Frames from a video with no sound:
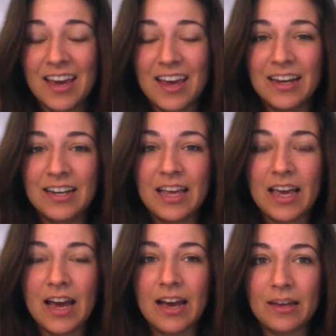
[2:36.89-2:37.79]
And
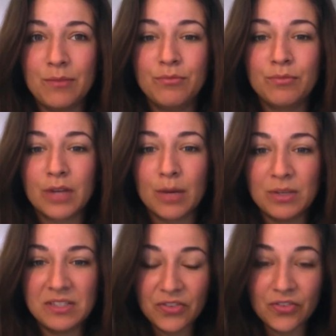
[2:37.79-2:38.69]
I'm
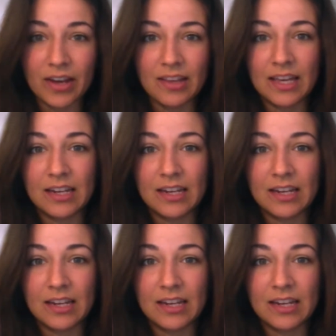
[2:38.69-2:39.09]
coming to find